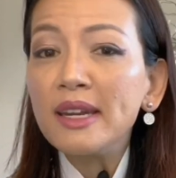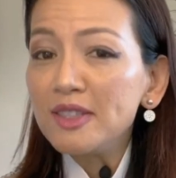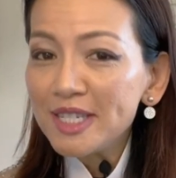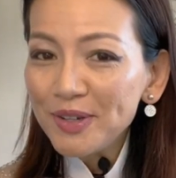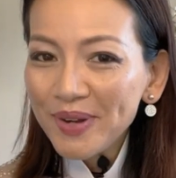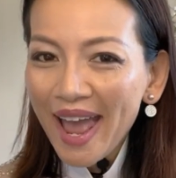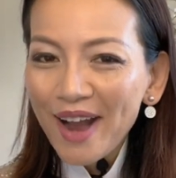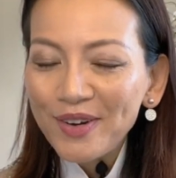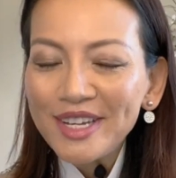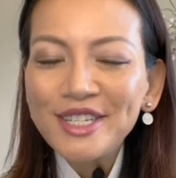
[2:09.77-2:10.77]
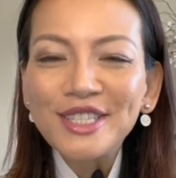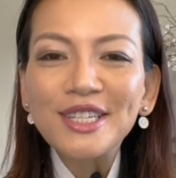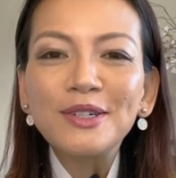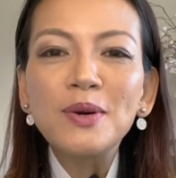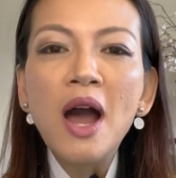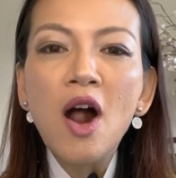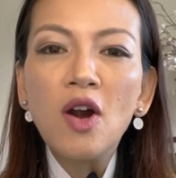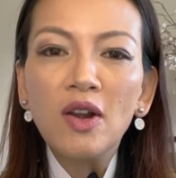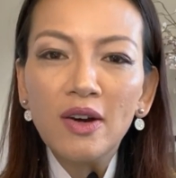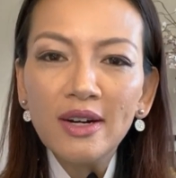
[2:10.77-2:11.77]
and until now, he's still
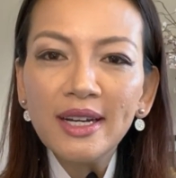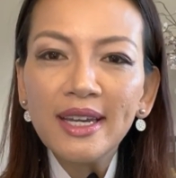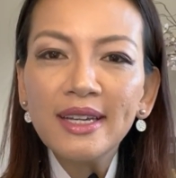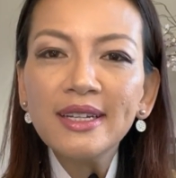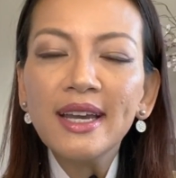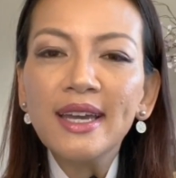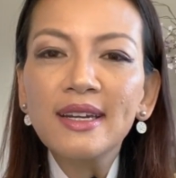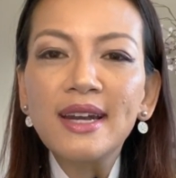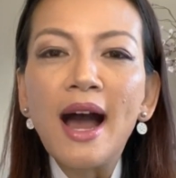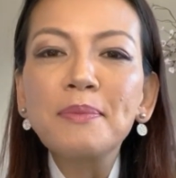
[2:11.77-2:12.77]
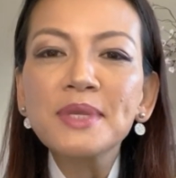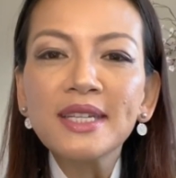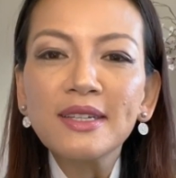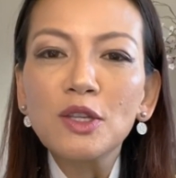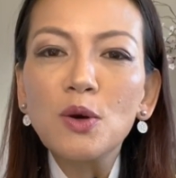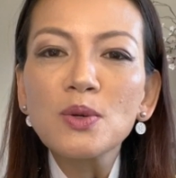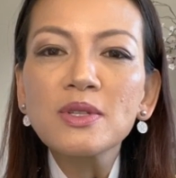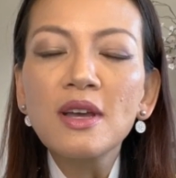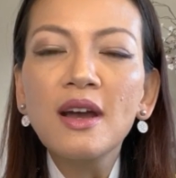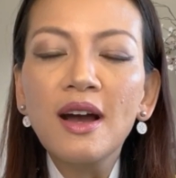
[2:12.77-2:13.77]
learning and adopting
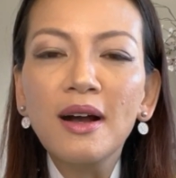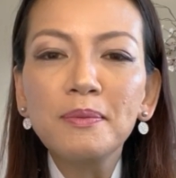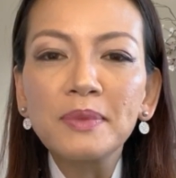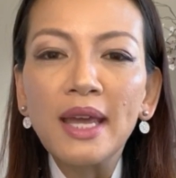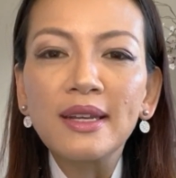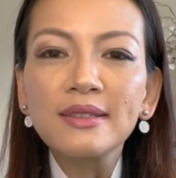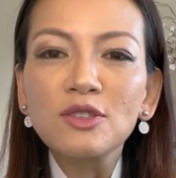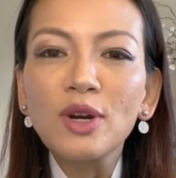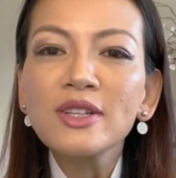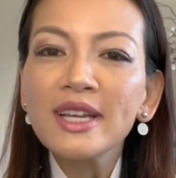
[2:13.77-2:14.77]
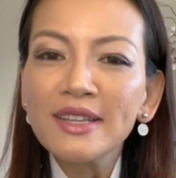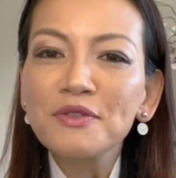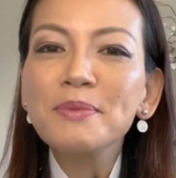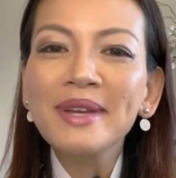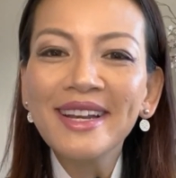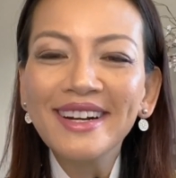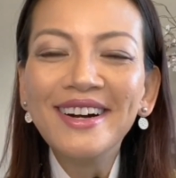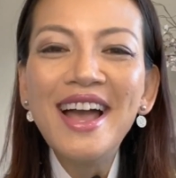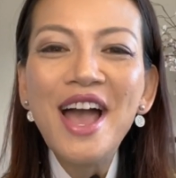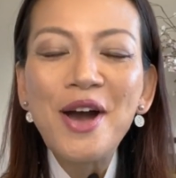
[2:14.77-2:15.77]
those and try to get familiar